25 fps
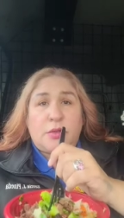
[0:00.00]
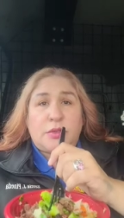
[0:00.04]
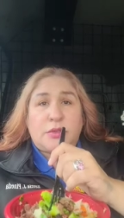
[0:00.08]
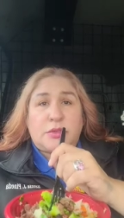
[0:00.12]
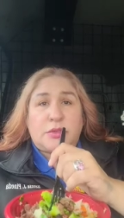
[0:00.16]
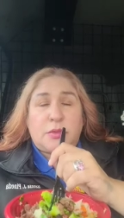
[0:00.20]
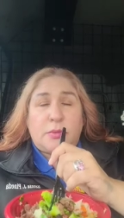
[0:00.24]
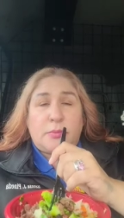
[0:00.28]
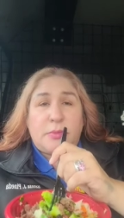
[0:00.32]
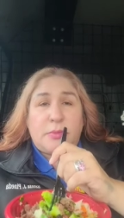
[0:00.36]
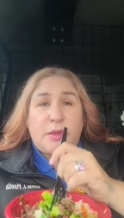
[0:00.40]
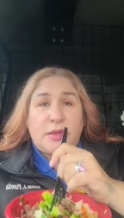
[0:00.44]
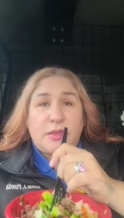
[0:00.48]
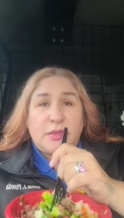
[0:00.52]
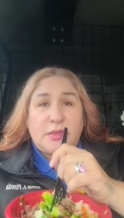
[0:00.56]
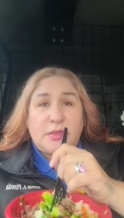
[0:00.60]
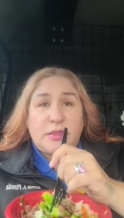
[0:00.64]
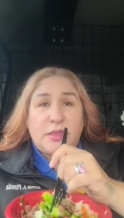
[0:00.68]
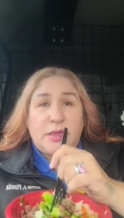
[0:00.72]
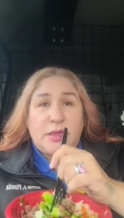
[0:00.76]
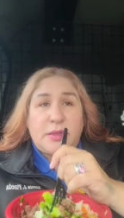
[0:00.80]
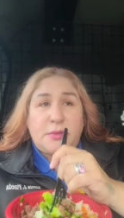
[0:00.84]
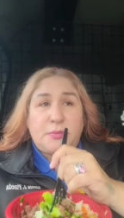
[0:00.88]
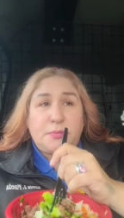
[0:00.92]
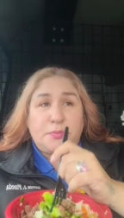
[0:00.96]
Crystal
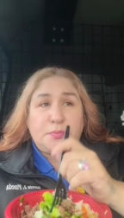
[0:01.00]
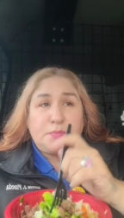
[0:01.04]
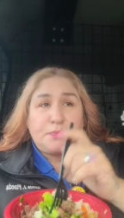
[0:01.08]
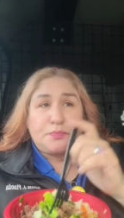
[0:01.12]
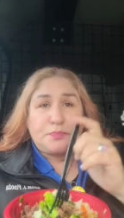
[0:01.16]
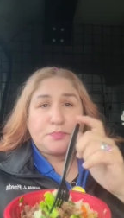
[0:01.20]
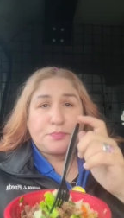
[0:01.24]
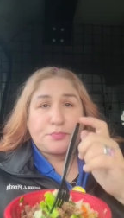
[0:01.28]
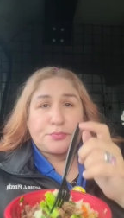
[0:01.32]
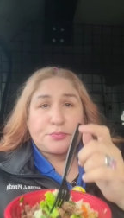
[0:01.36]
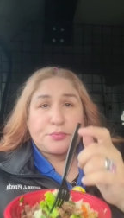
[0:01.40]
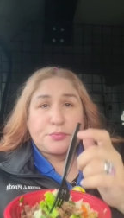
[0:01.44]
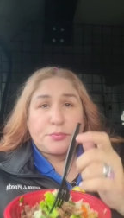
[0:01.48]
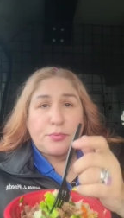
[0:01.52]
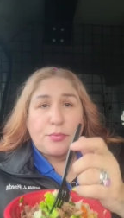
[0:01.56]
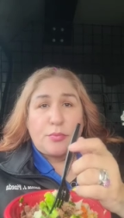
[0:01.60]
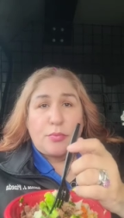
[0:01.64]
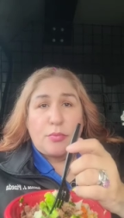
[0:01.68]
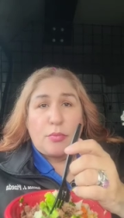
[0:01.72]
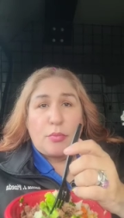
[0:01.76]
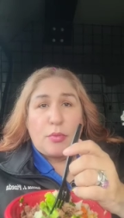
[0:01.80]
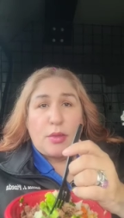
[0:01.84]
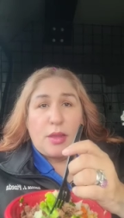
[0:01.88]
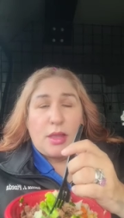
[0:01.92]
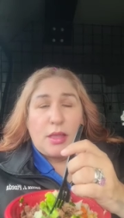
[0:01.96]
Medicine,
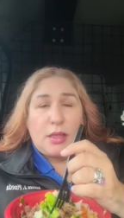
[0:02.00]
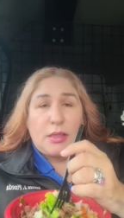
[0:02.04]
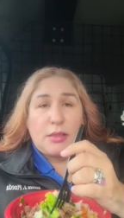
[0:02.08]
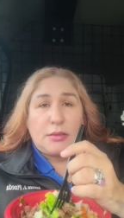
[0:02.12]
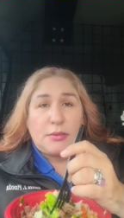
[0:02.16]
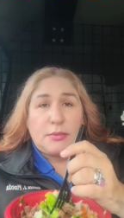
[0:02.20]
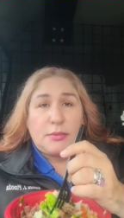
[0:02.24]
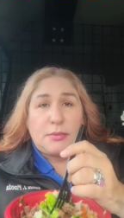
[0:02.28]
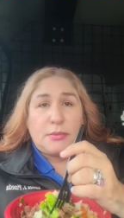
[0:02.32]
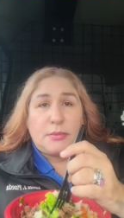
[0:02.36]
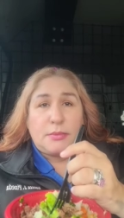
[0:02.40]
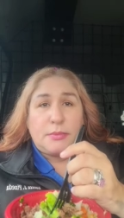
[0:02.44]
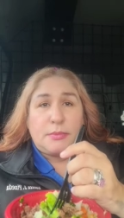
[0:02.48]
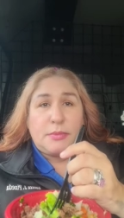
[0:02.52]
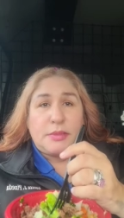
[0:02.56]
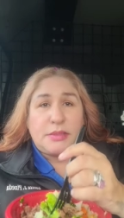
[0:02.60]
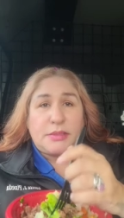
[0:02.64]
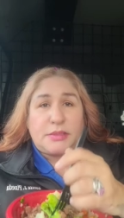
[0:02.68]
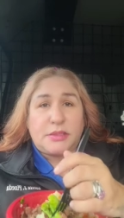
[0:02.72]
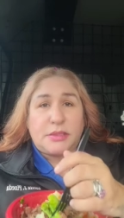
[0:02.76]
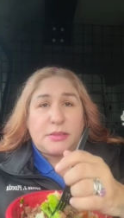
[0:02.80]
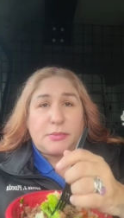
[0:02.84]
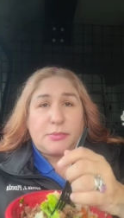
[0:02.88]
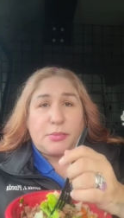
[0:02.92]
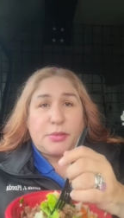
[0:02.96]

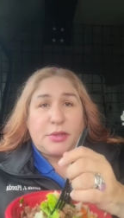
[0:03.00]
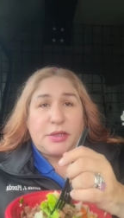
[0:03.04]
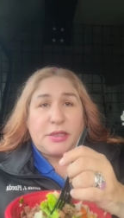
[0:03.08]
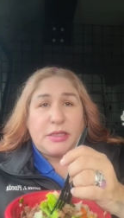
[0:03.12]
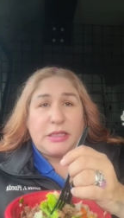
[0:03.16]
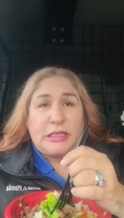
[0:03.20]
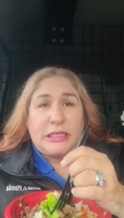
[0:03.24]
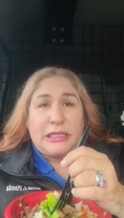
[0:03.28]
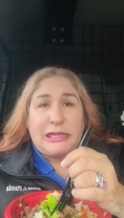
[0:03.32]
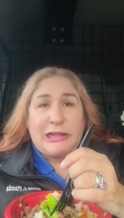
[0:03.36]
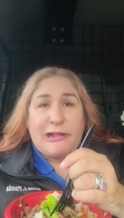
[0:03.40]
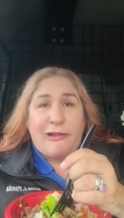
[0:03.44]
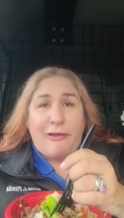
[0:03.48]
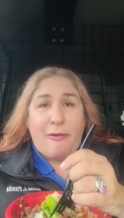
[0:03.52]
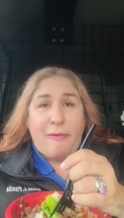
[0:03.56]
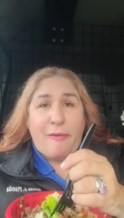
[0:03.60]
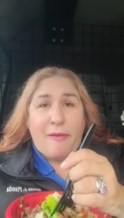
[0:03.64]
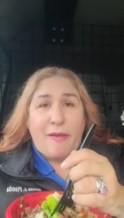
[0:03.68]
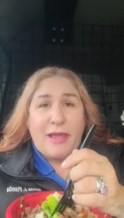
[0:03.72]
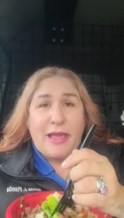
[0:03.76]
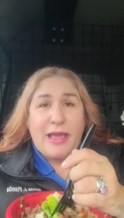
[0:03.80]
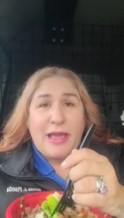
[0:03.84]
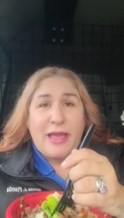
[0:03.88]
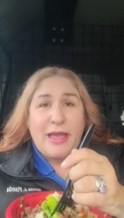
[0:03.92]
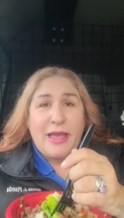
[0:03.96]
Mystic Brady,
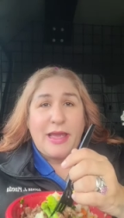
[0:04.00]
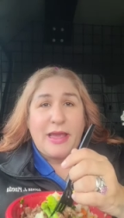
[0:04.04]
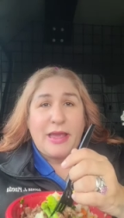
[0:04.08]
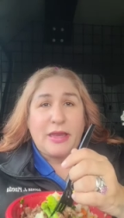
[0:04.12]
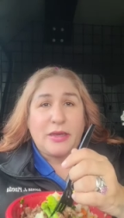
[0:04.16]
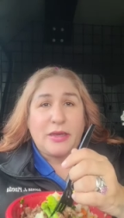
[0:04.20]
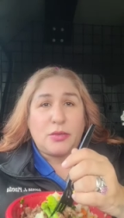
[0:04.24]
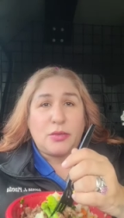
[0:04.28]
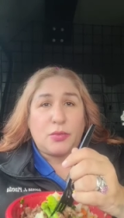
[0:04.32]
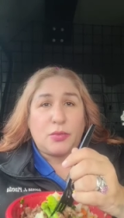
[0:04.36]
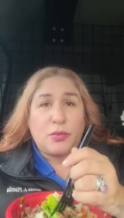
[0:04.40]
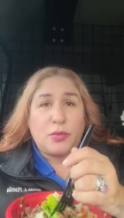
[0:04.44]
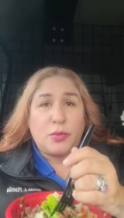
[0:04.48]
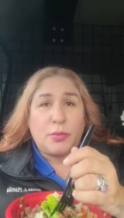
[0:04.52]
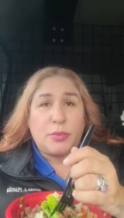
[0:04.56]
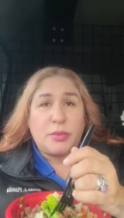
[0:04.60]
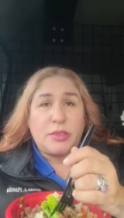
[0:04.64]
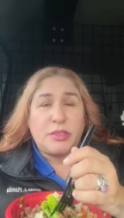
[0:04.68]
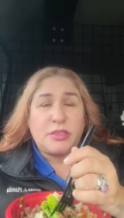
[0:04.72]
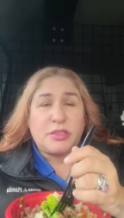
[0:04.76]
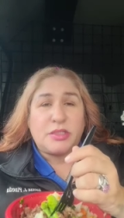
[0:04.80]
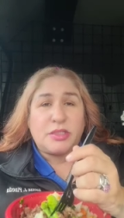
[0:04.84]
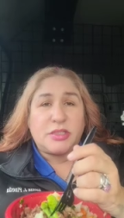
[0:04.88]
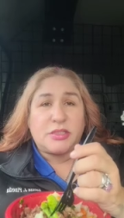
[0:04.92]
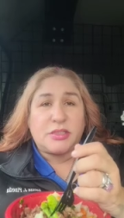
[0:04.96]
and
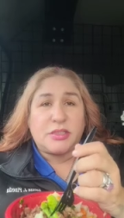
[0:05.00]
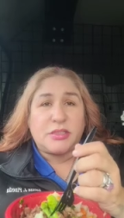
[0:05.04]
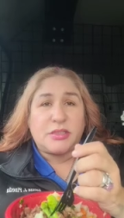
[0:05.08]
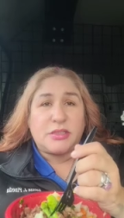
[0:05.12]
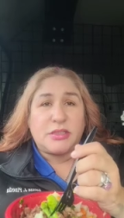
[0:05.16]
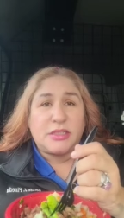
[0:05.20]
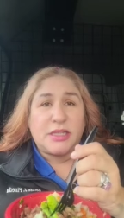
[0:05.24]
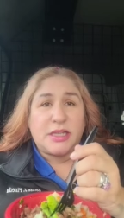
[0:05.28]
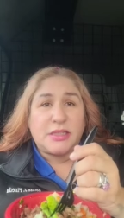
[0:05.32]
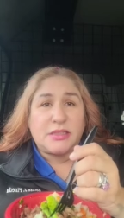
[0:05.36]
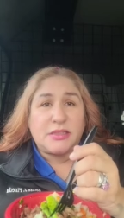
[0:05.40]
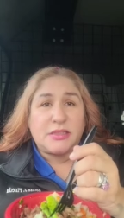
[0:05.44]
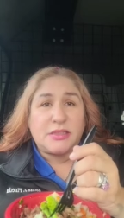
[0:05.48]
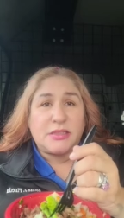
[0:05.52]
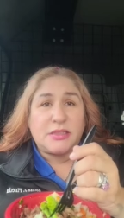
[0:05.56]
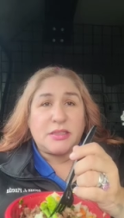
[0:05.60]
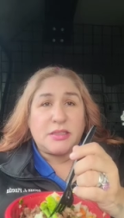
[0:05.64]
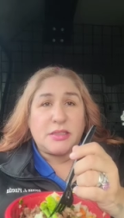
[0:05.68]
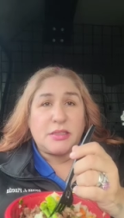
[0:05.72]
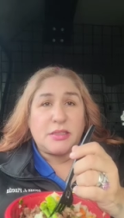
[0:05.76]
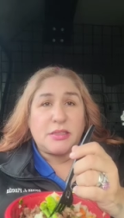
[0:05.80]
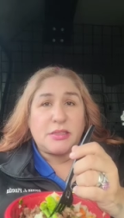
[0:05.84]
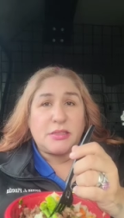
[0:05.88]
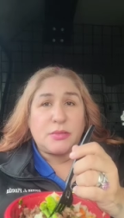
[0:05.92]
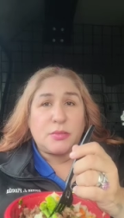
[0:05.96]
Ruby, just a
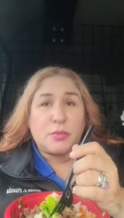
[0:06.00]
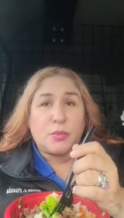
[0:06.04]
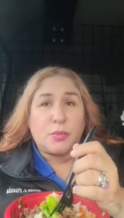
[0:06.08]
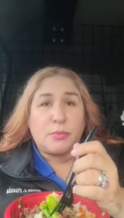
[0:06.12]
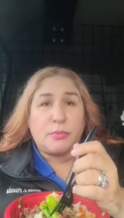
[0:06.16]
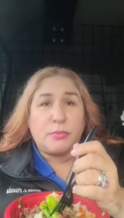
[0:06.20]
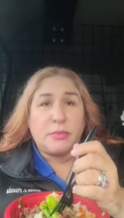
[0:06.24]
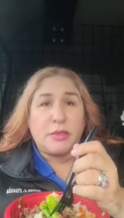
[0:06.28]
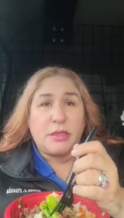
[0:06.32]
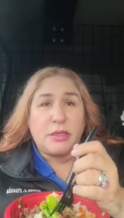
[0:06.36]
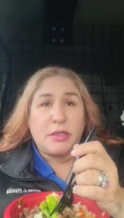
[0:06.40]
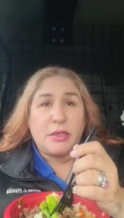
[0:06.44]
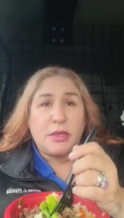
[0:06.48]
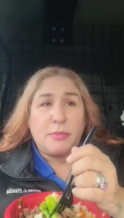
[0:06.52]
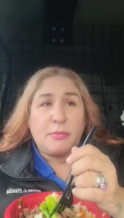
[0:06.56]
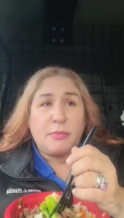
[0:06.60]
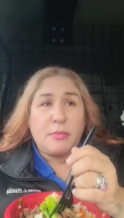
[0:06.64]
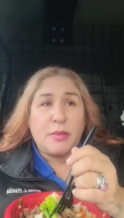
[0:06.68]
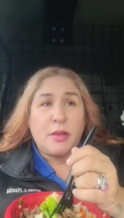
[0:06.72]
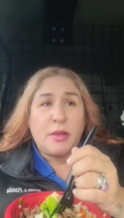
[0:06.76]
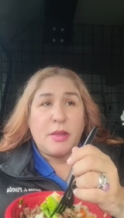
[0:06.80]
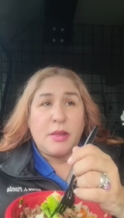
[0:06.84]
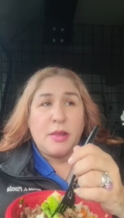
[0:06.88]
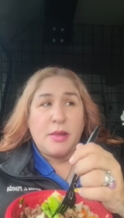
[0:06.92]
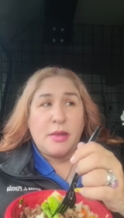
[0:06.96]
Texas medium.
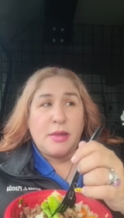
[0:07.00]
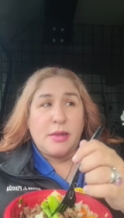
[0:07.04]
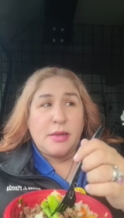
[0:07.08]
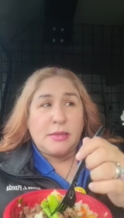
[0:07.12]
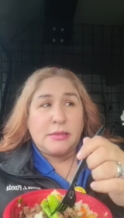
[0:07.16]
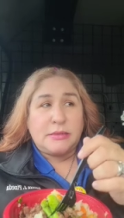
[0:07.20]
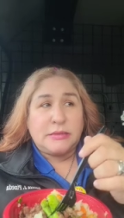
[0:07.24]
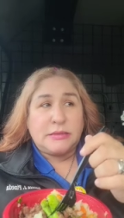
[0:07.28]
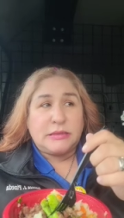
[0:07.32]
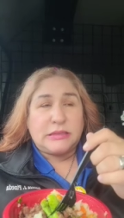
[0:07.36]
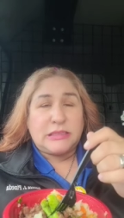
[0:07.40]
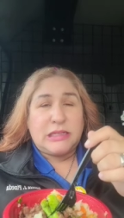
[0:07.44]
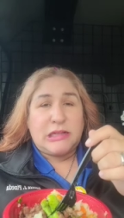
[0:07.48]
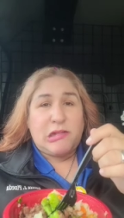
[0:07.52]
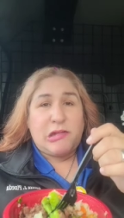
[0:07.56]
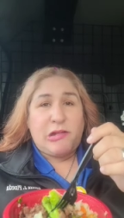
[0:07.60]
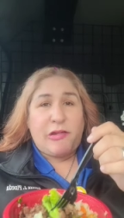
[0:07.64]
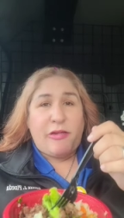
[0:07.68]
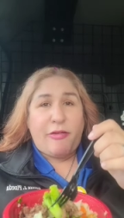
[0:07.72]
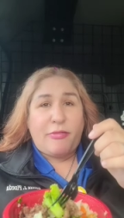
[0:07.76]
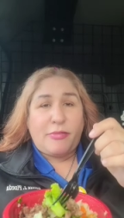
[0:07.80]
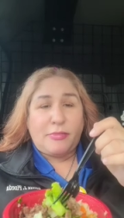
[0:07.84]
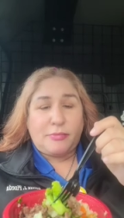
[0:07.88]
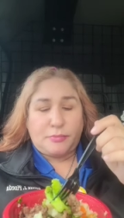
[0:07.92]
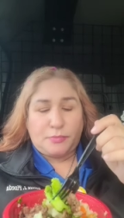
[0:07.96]

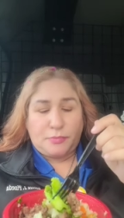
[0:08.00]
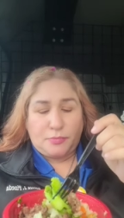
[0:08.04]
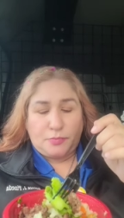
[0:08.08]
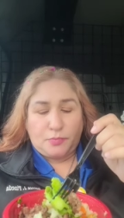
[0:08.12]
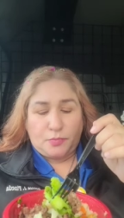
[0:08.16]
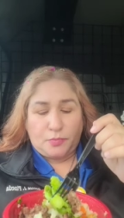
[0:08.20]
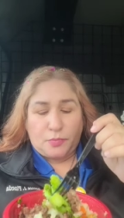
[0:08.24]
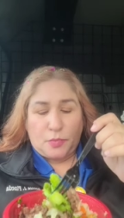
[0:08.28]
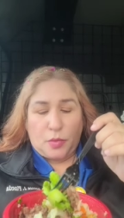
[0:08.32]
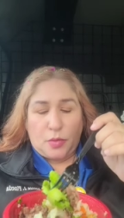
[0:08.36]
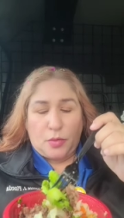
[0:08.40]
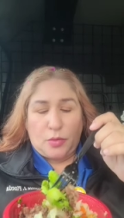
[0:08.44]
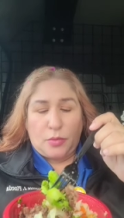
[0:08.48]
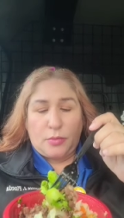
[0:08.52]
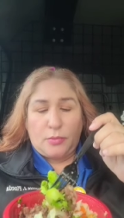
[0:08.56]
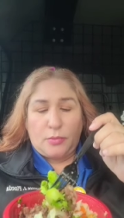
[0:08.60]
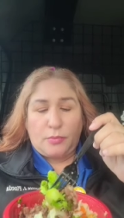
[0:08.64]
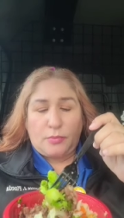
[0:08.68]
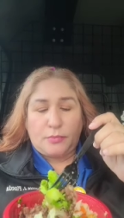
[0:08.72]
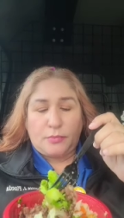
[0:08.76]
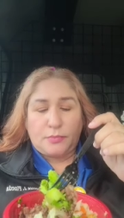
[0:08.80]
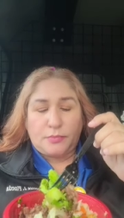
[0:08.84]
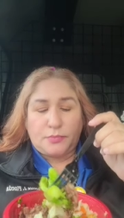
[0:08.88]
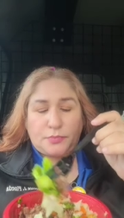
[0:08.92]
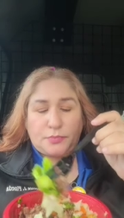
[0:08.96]
Um,
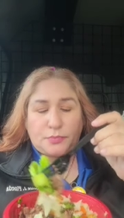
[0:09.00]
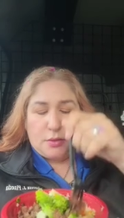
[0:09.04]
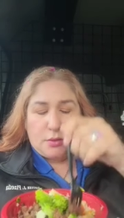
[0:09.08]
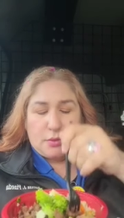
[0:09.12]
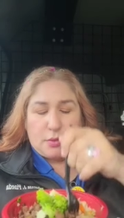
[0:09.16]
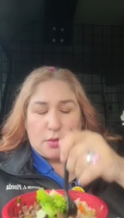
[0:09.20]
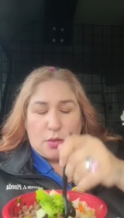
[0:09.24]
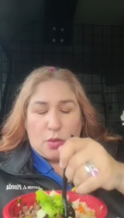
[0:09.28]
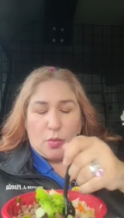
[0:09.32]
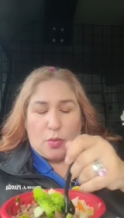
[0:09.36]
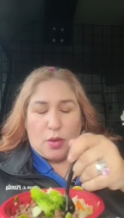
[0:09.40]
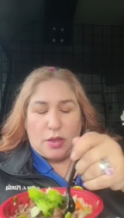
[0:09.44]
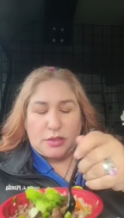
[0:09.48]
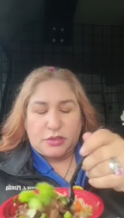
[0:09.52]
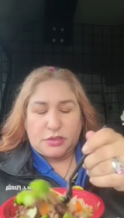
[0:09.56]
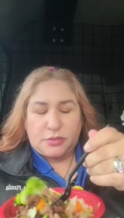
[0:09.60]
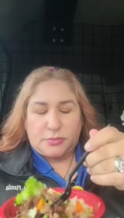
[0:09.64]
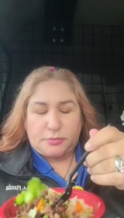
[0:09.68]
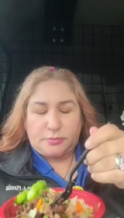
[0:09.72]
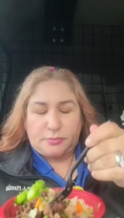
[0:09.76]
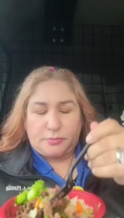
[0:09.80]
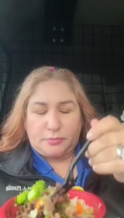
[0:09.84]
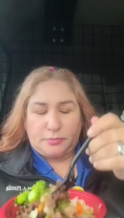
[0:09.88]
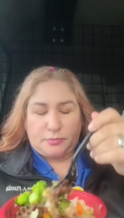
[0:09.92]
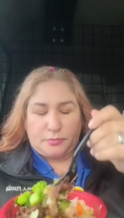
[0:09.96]
go watch
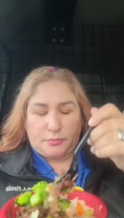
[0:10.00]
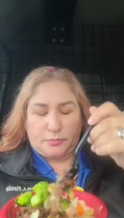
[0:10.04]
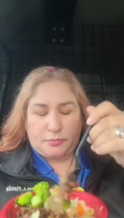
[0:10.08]
them.